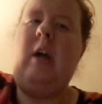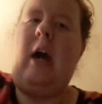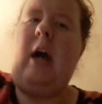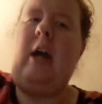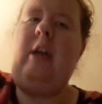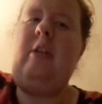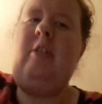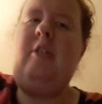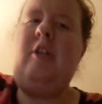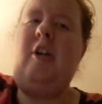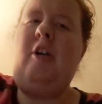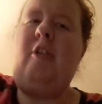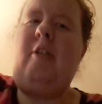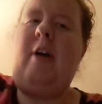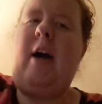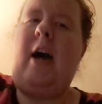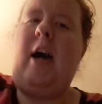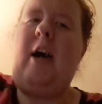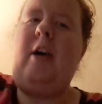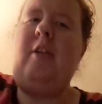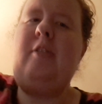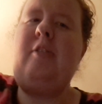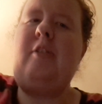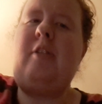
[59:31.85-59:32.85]
I don't know
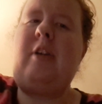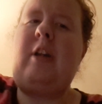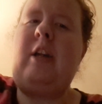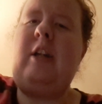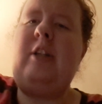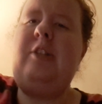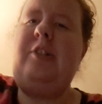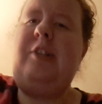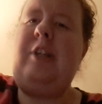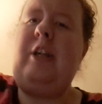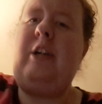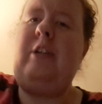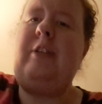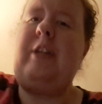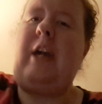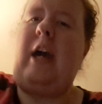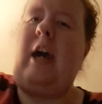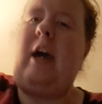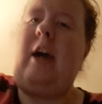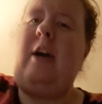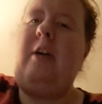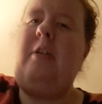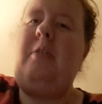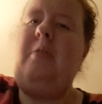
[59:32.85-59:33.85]
how they're going to deal
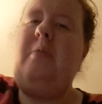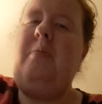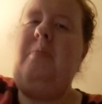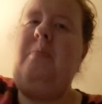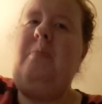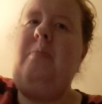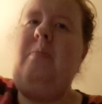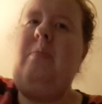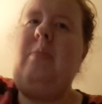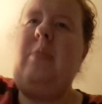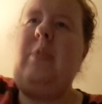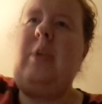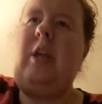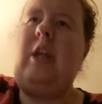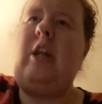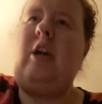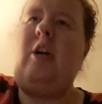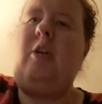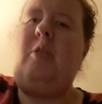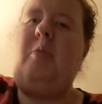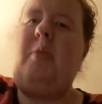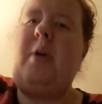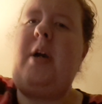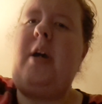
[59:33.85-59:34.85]
that, you
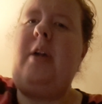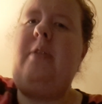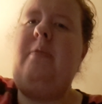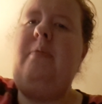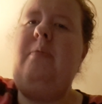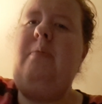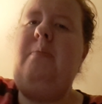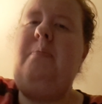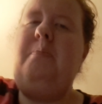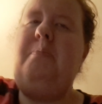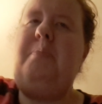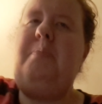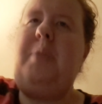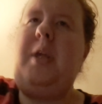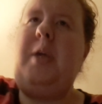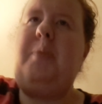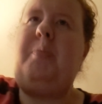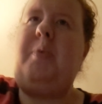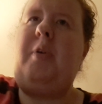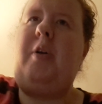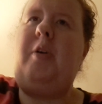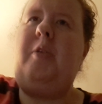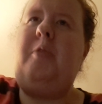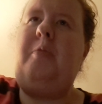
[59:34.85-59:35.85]
know, with
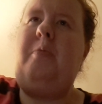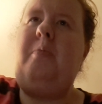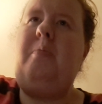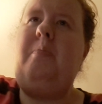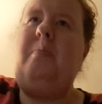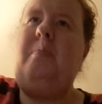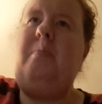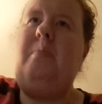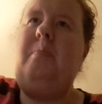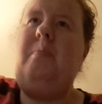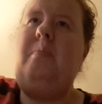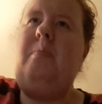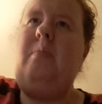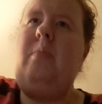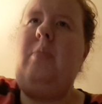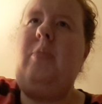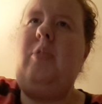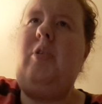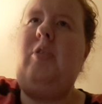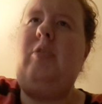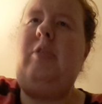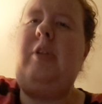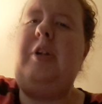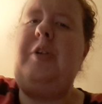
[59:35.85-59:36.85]
people
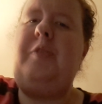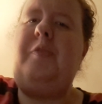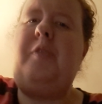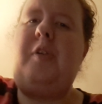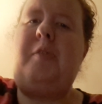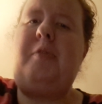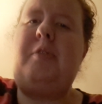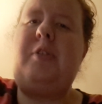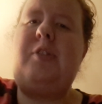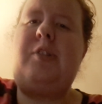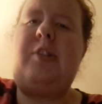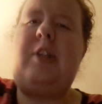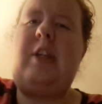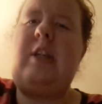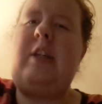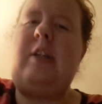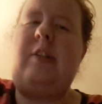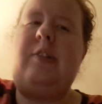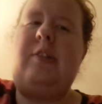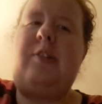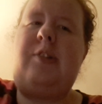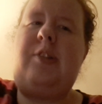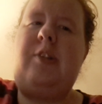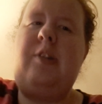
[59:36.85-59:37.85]
who live
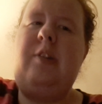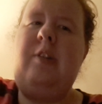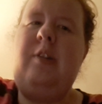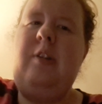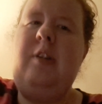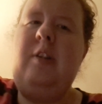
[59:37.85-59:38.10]
overseas.